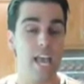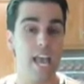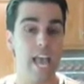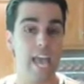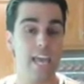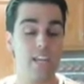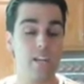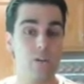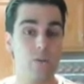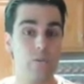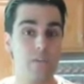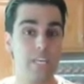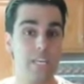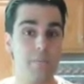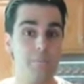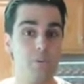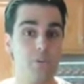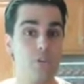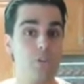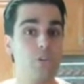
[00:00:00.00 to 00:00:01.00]
And it'll
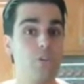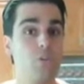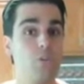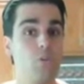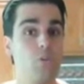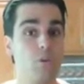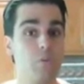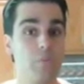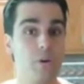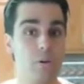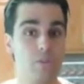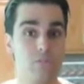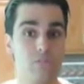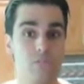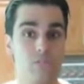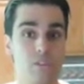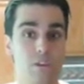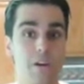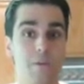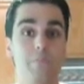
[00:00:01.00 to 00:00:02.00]
keep your good
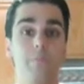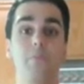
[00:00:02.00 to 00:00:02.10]
hormones up